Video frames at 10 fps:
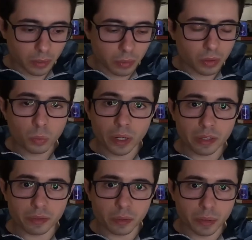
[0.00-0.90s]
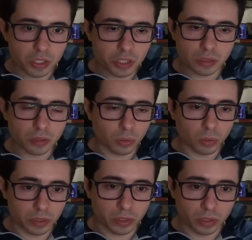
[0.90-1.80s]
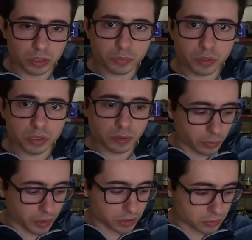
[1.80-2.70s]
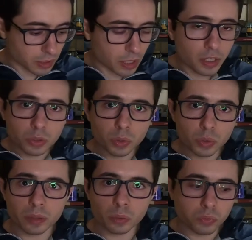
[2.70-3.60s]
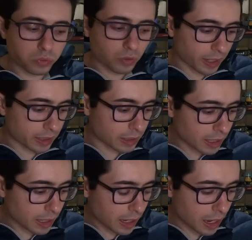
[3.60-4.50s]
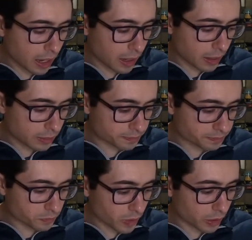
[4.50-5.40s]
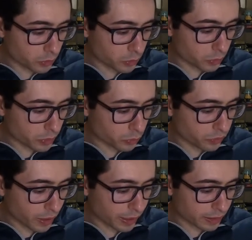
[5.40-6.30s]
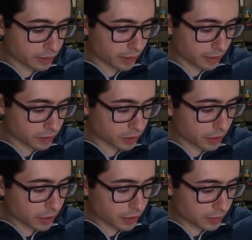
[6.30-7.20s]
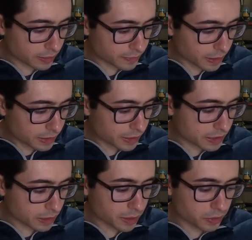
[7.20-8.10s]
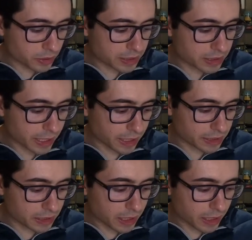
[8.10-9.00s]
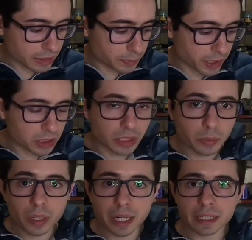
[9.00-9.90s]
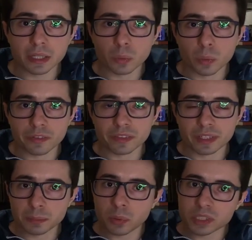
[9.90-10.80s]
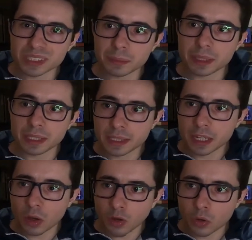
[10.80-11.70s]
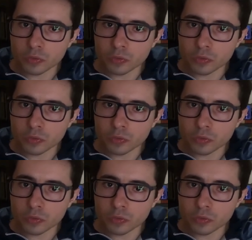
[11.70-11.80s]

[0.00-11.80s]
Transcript: wave equation or your differential equation, you'll find that these symmetries is especially related with this possibility of